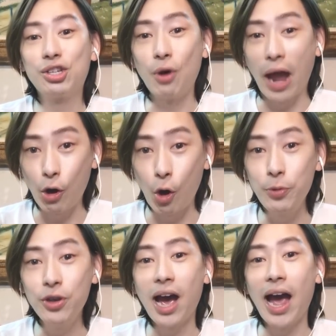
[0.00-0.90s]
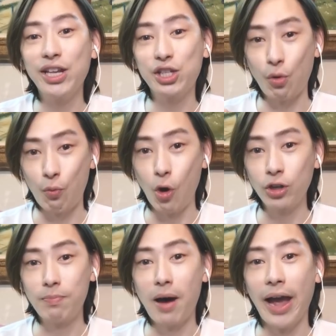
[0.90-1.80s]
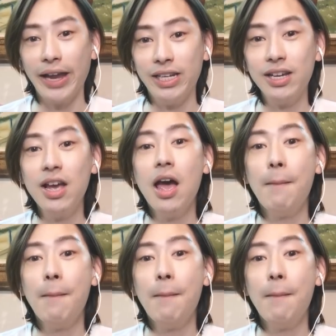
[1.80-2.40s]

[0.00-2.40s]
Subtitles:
so I hope you guys won't mind.